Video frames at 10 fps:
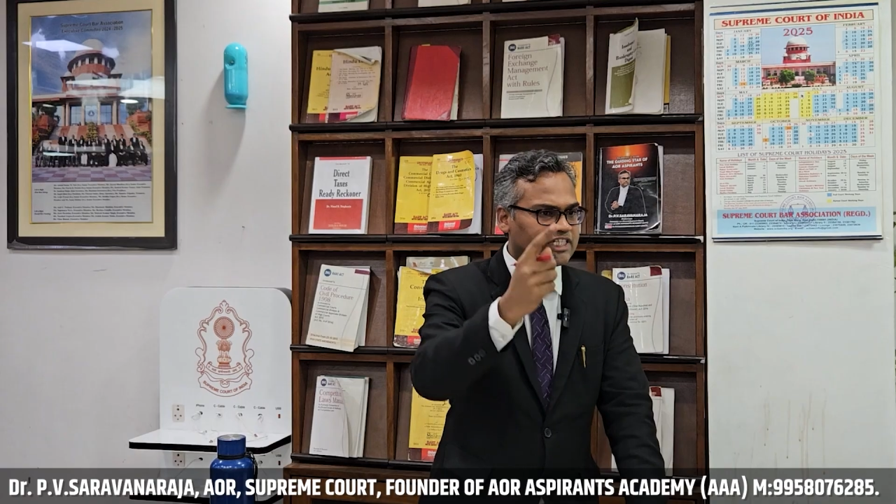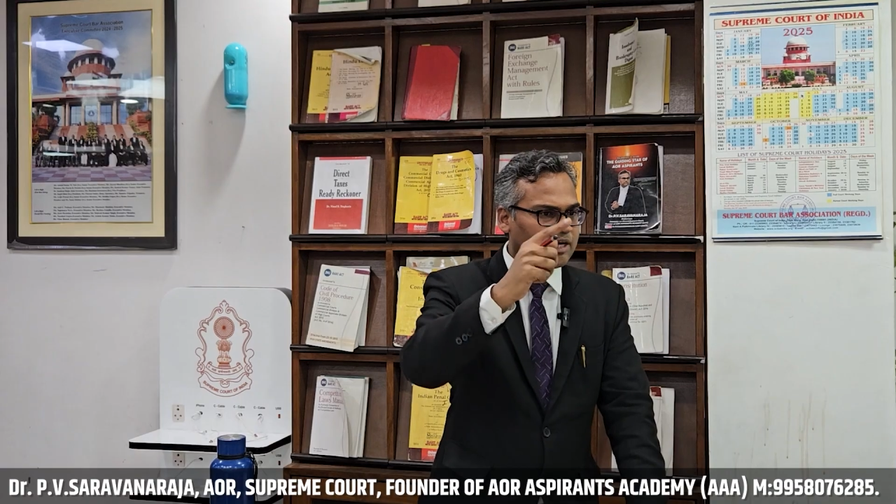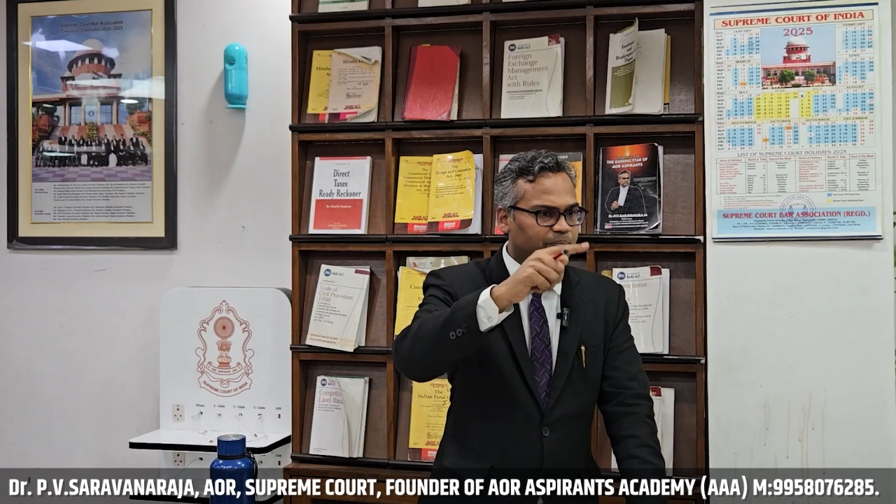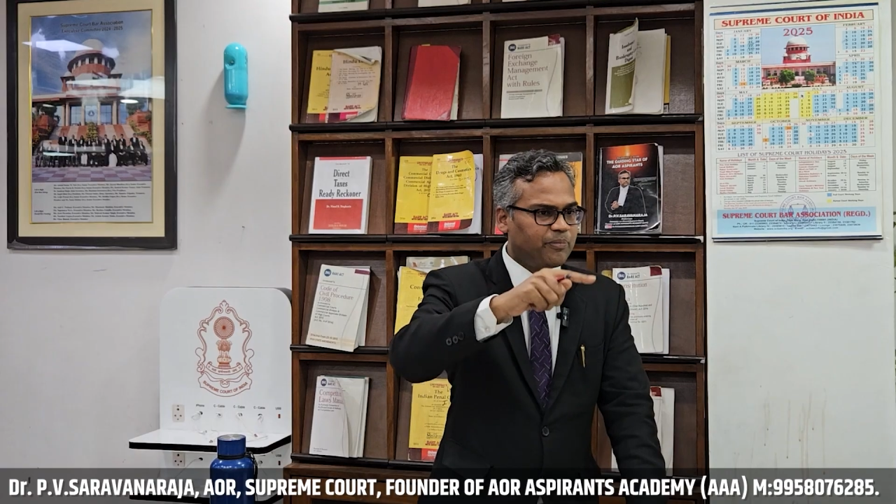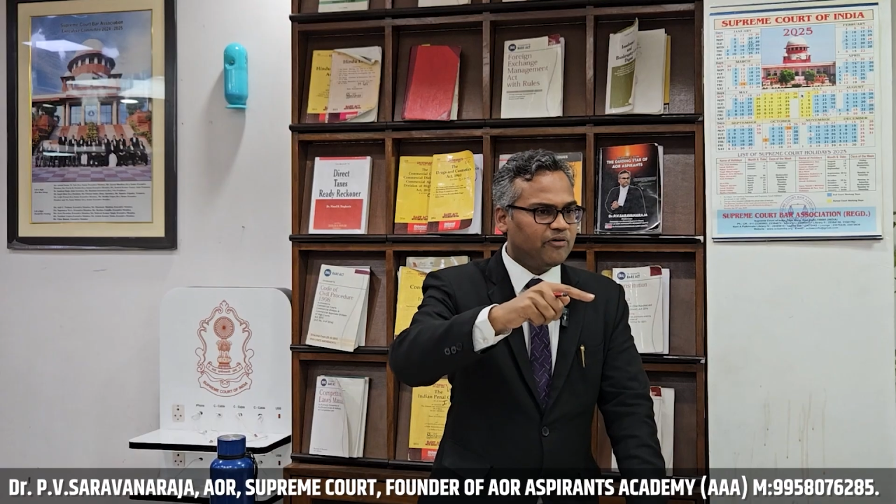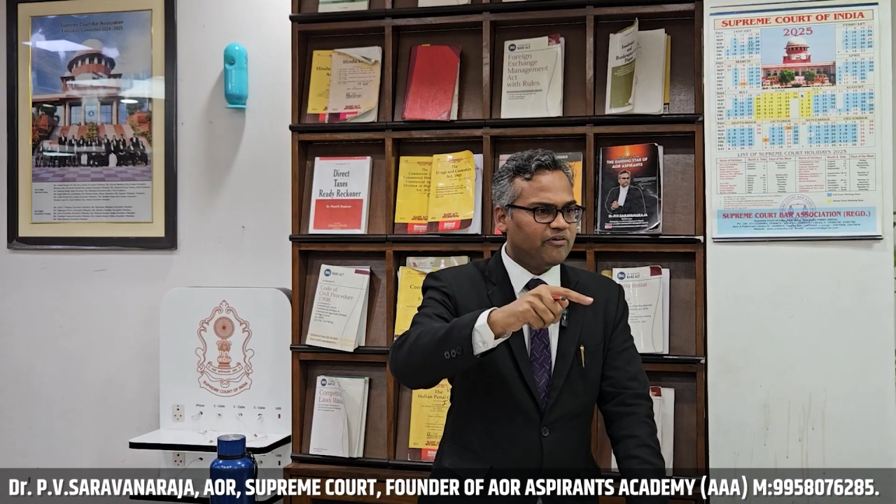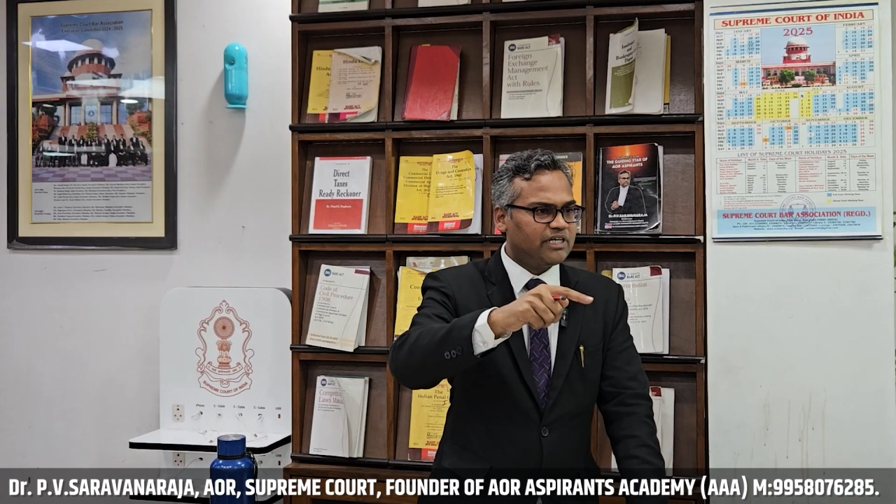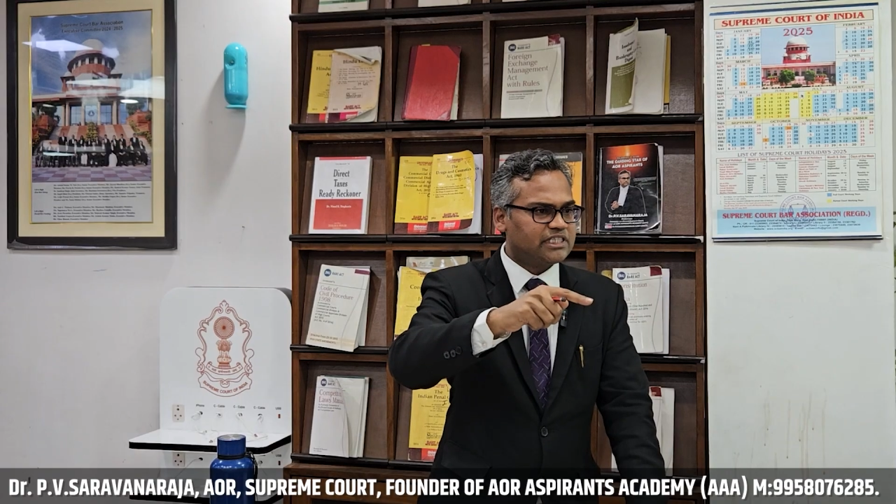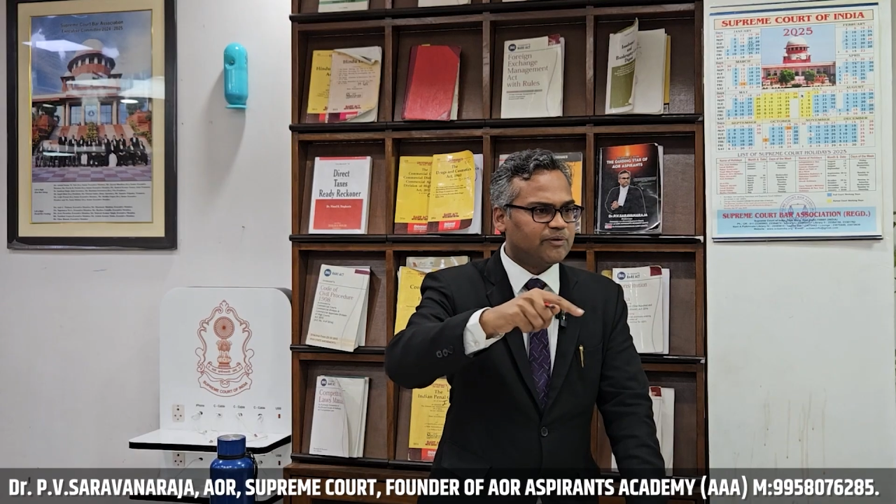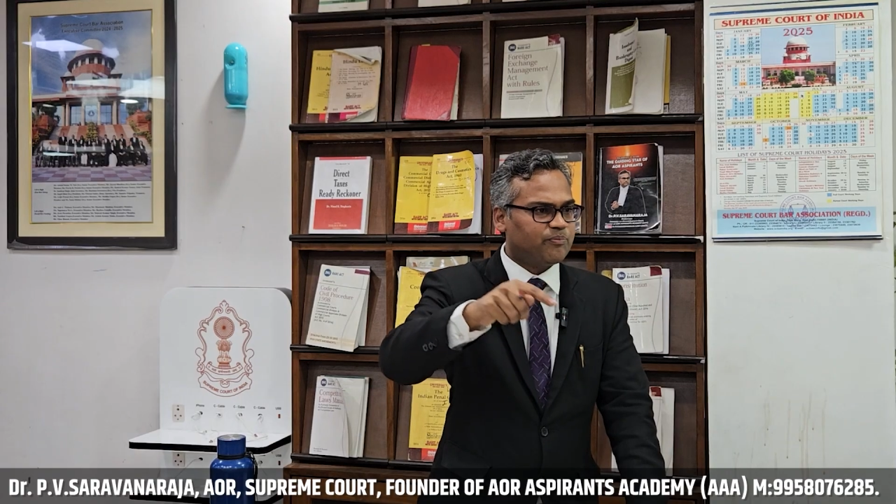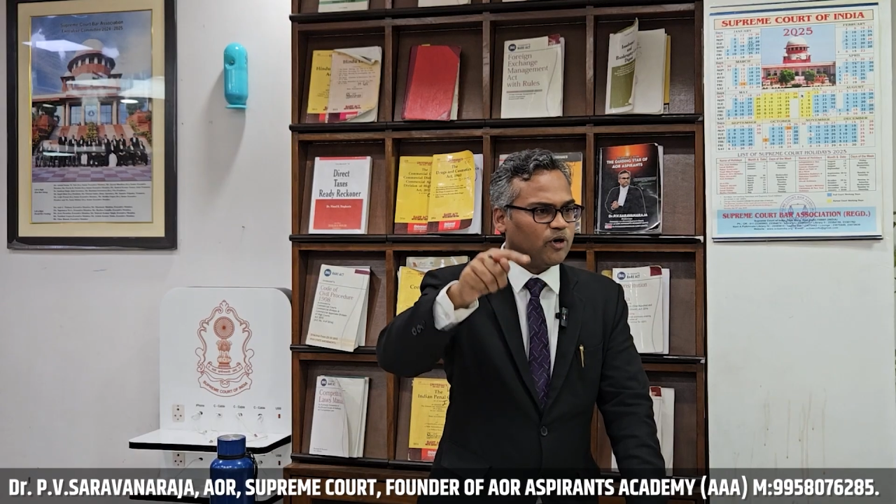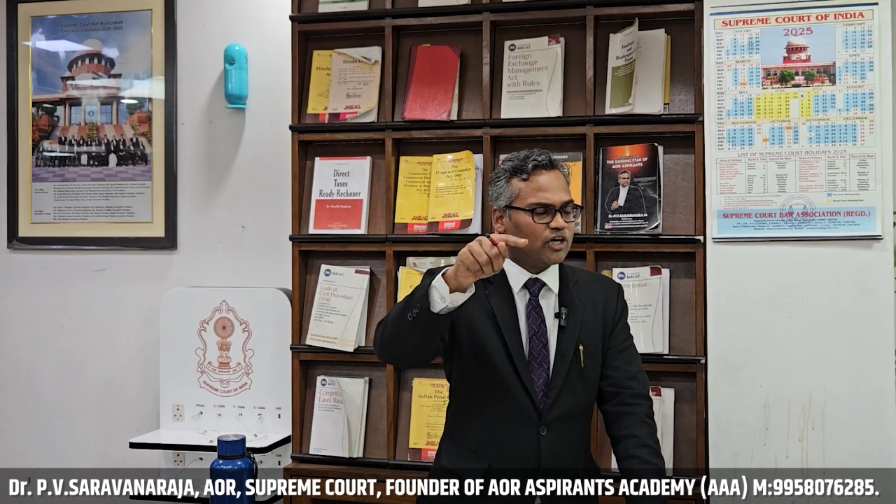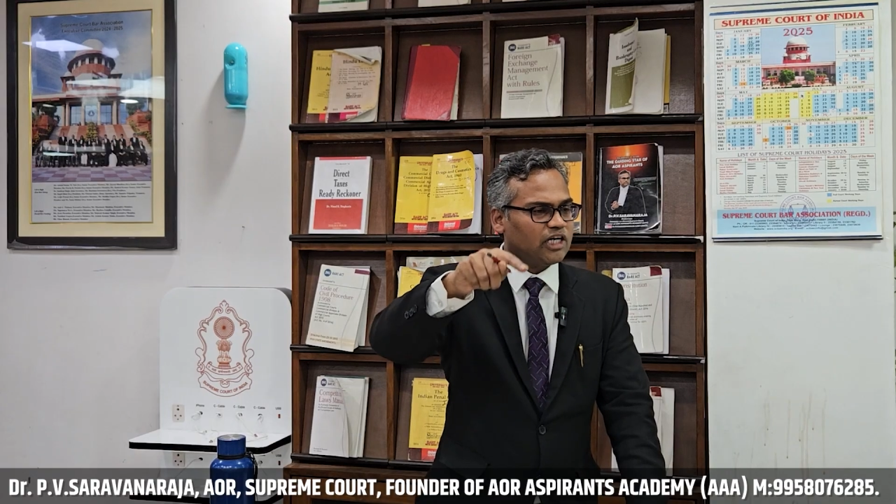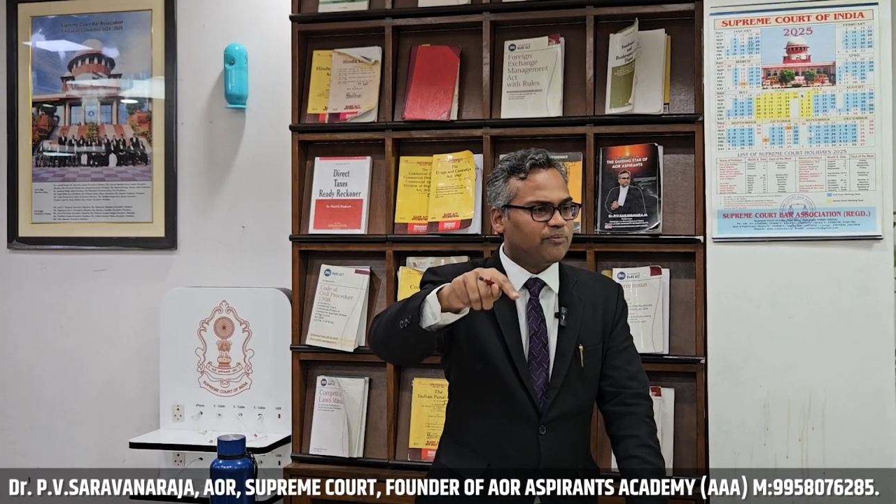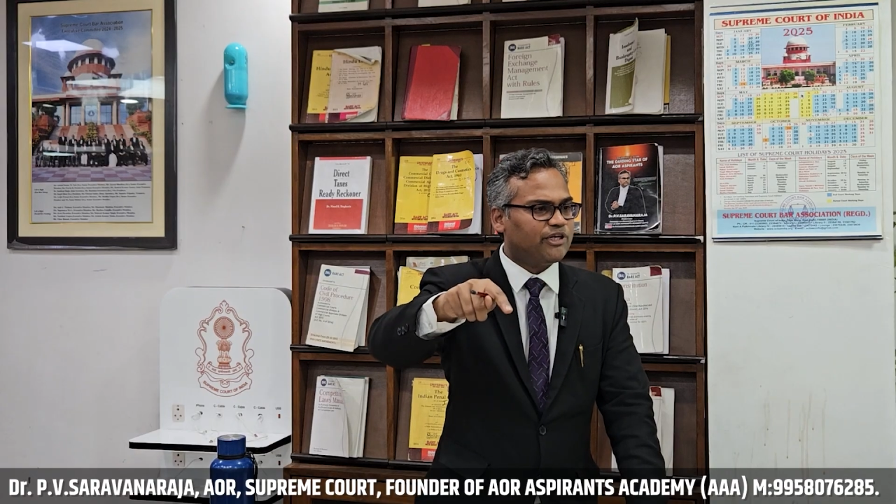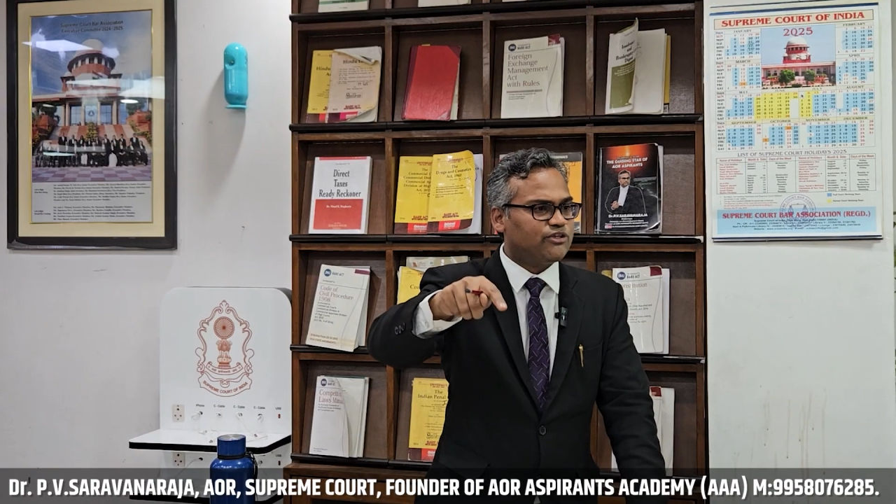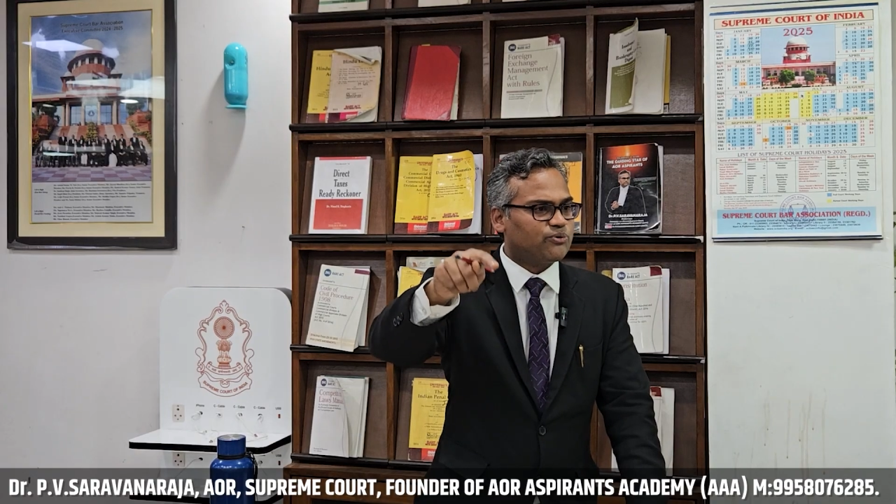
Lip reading: empowers the parliament